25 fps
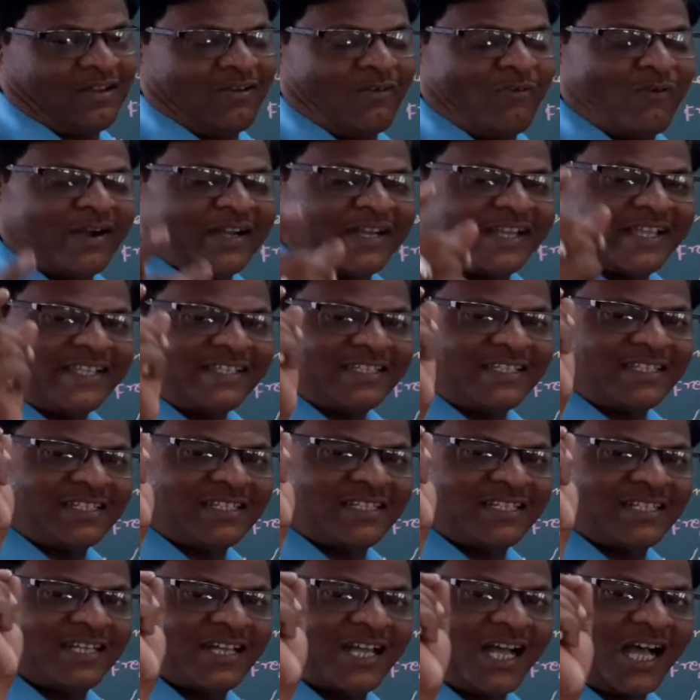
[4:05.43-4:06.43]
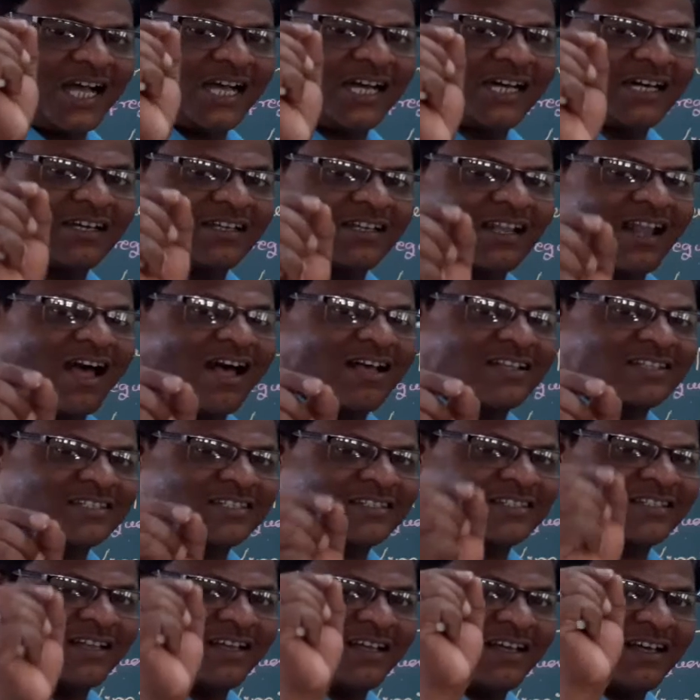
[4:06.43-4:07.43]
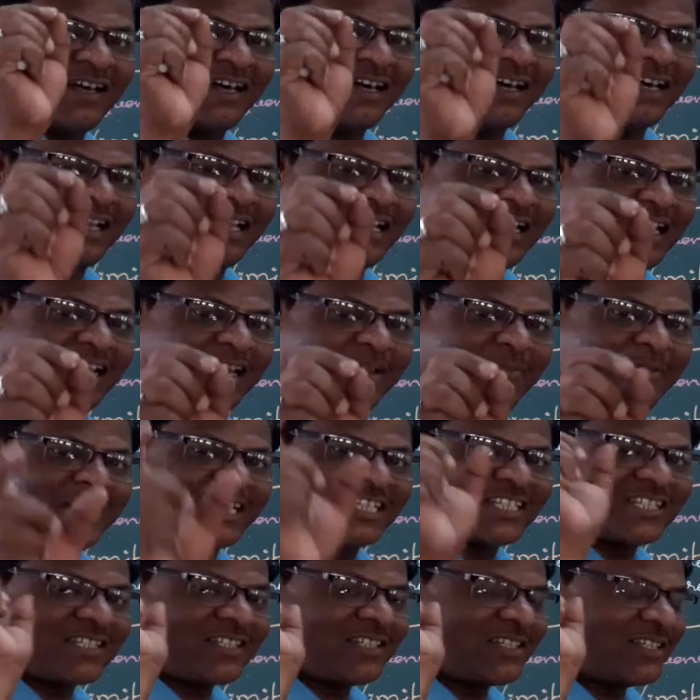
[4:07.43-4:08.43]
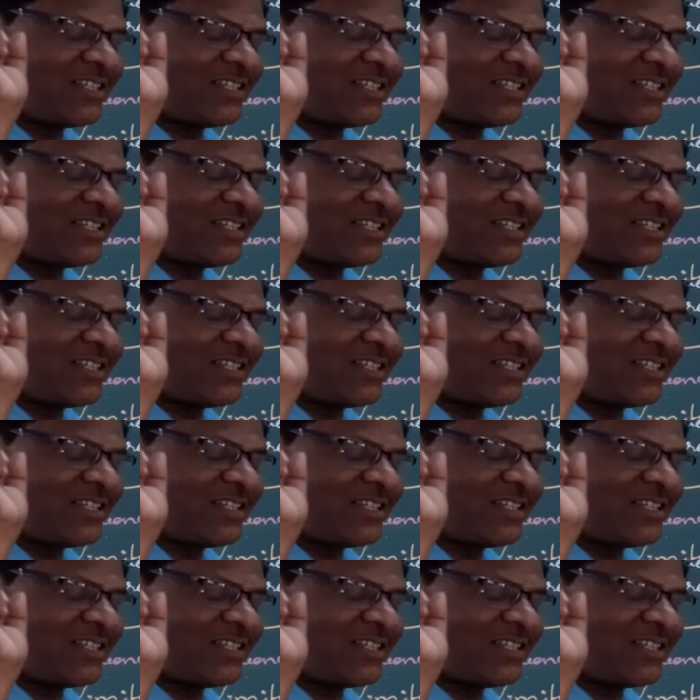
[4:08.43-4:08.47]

What is class limits?